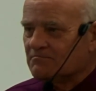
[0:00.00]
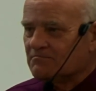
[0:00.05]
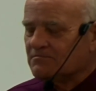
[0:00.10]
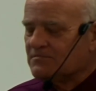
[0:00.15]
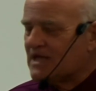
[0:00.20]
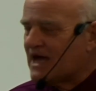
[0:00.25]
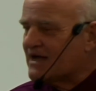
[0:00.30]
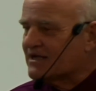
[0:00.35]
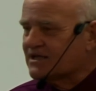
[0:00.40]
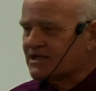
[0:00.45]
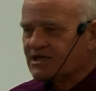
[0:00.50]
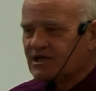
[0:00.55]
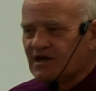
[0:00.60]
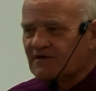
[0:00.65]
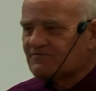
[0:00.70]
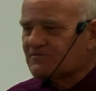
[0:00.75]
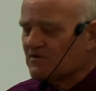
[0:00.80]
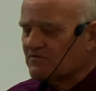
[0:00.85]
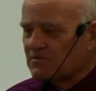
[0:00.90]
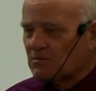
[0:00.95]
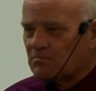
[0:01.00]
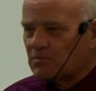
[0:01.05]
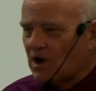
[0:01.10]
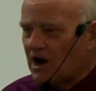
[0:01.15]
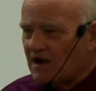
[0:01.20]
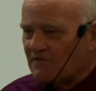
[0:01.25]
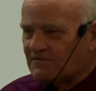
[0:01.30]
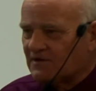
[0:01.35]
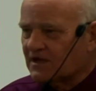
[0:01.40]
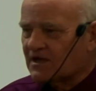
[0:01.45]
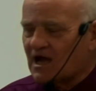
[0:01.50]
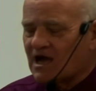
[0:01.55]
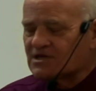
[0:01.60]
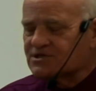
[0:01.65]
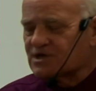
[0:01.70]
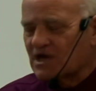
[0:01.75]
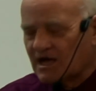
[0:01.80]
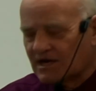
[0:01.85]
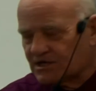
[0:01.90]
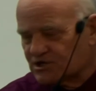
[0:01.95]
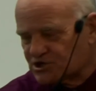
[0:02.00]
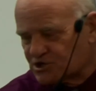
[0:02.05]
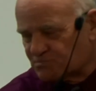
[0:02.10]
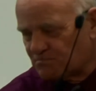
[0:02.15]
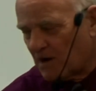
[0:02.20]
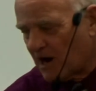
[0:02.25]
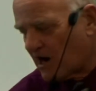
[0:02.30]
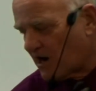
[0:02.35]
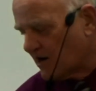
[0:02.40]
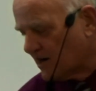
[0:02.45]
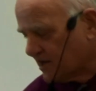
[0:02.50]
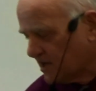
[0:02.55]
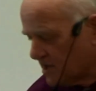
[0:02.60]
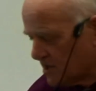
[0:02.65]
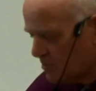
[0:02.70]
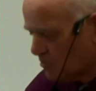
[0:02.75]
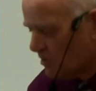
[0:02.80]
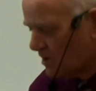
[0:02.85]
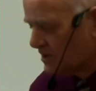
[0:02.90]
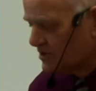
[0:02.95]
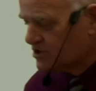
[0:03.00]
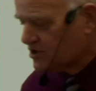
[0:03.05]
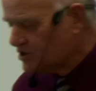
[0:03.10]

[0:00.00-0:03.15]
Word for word: That gift of a prophet, God's not inspiring anyone to